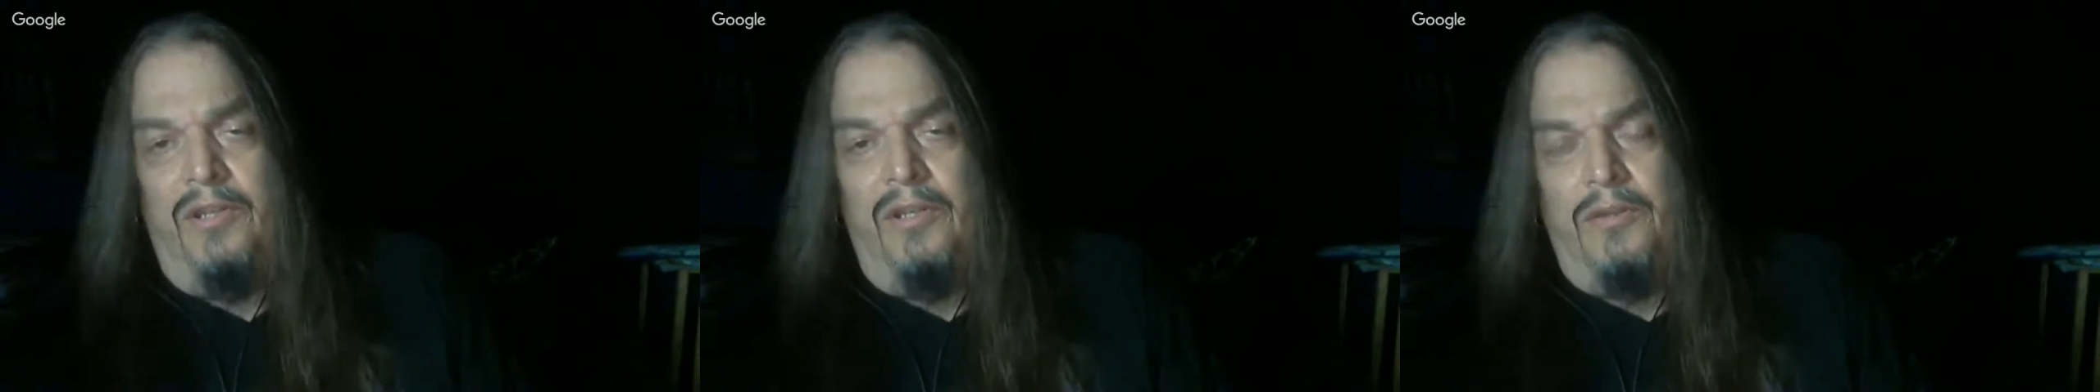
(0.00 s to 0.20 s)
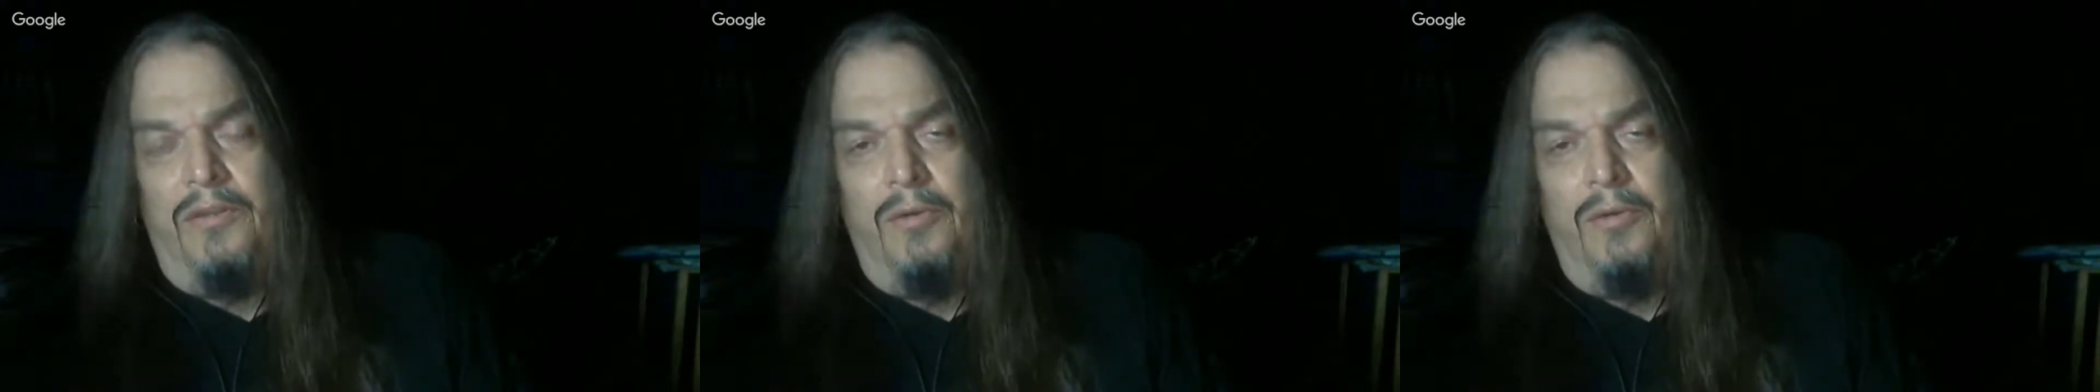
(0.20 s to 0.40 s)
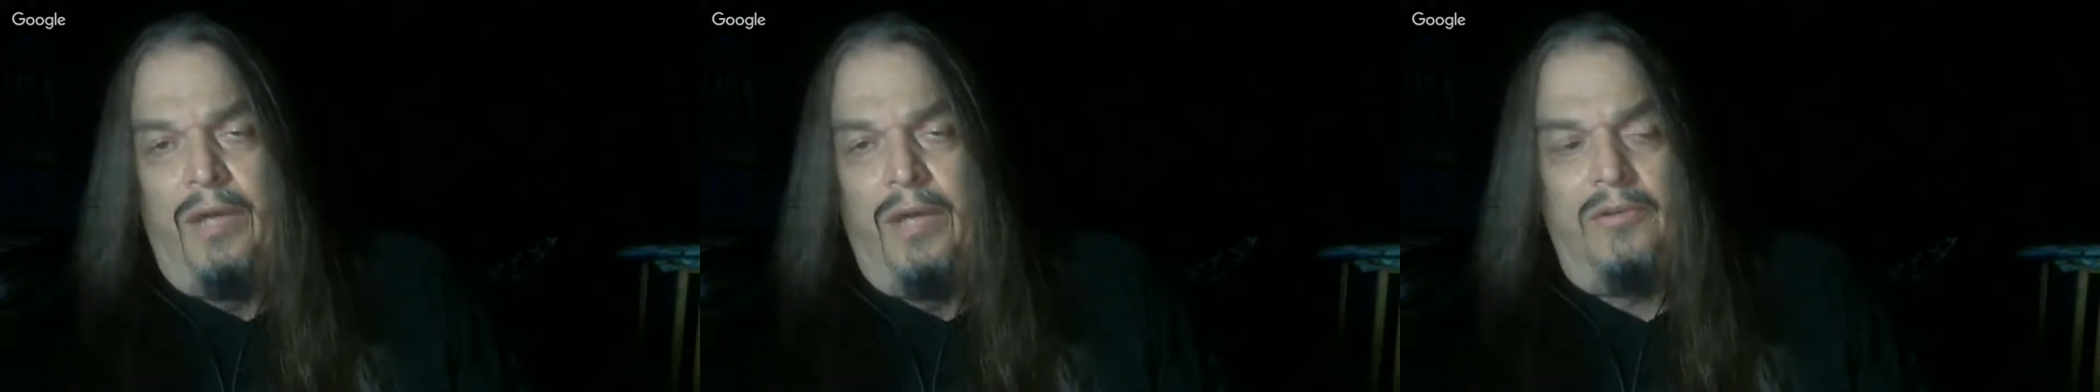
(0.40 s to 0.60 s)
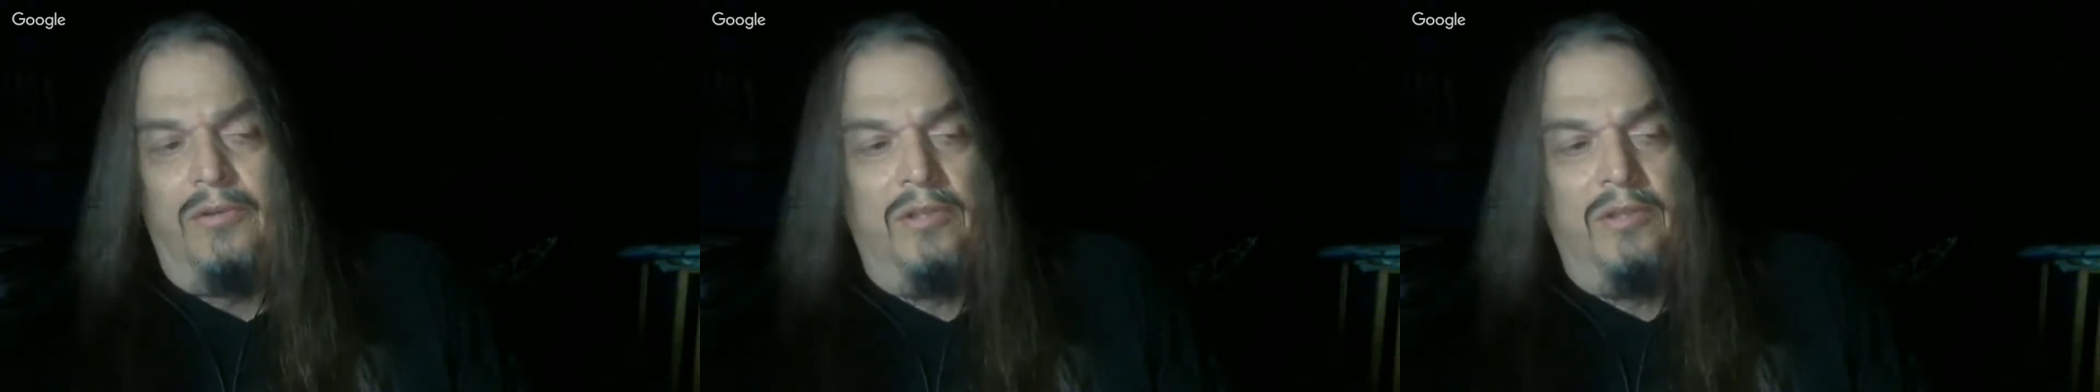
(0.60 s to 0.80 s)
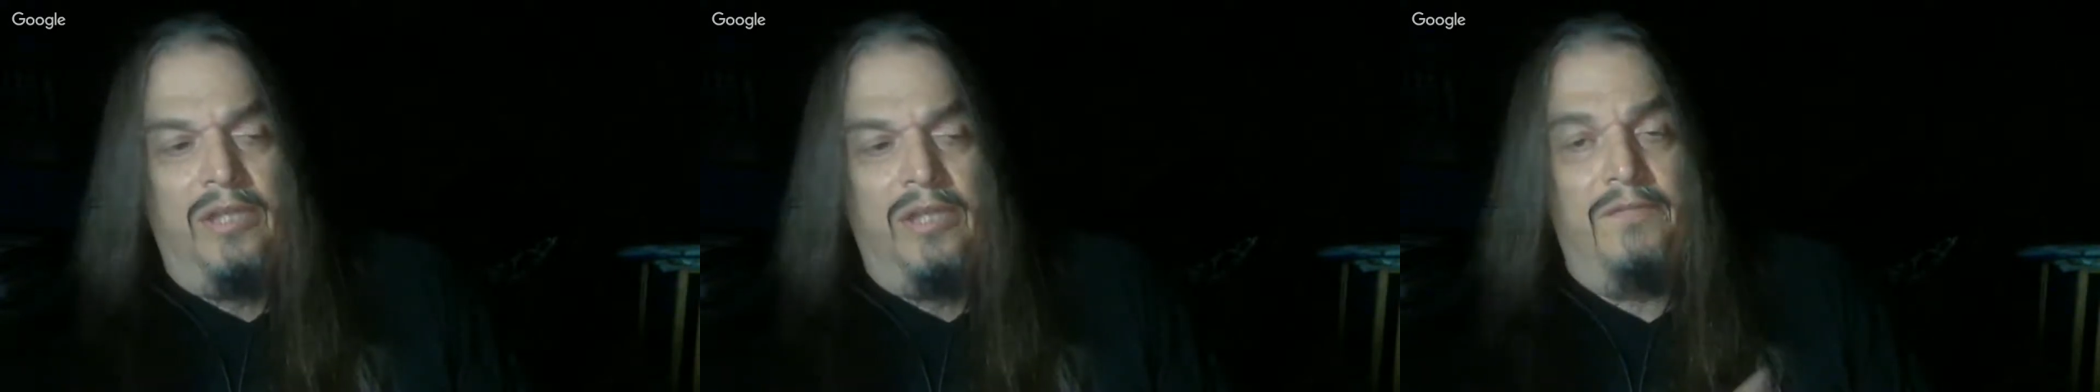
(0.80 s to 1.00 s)
throughout
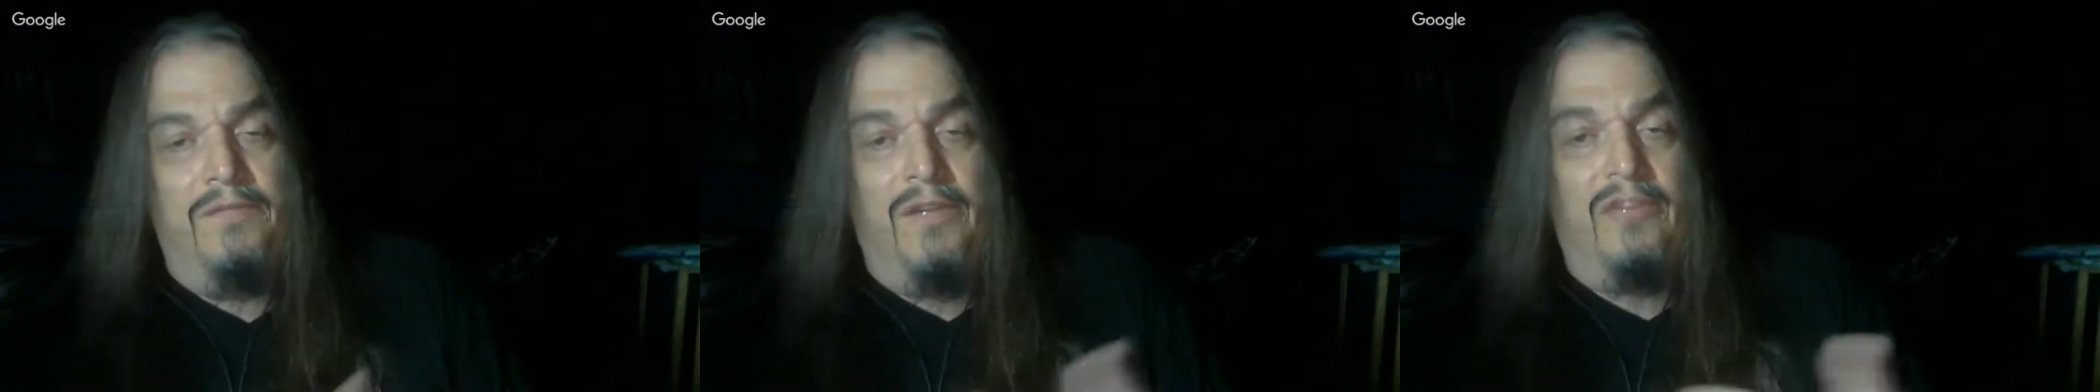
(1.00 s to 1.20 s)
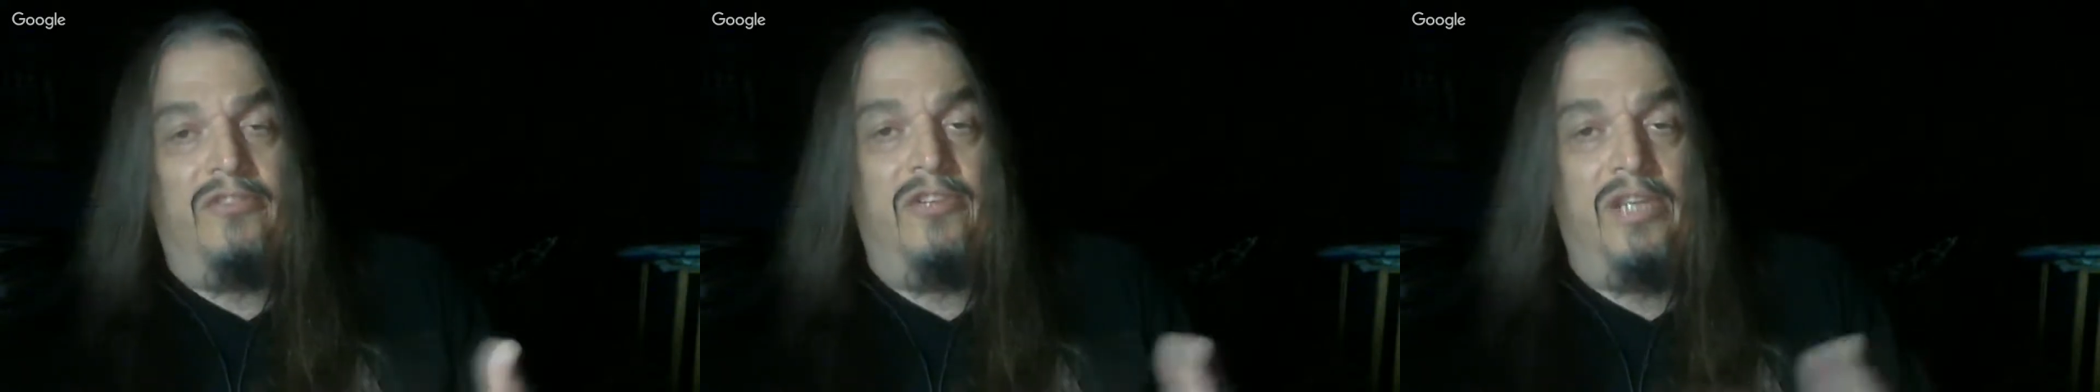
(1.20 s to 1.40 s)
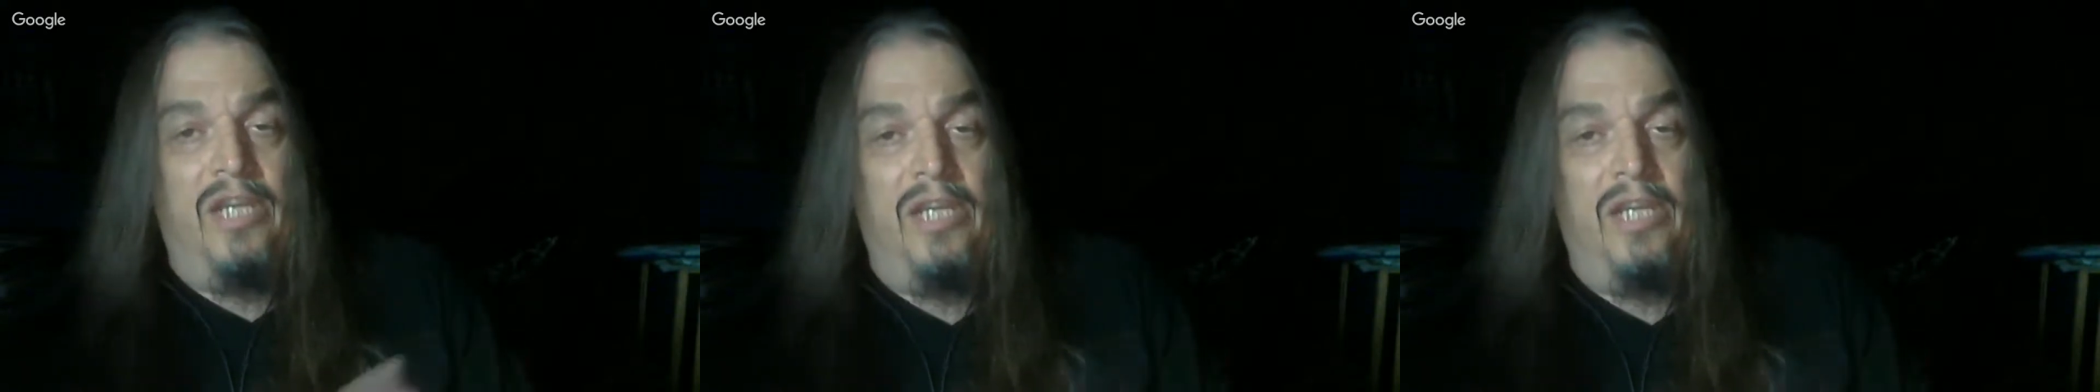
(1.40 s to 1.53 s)
investigating.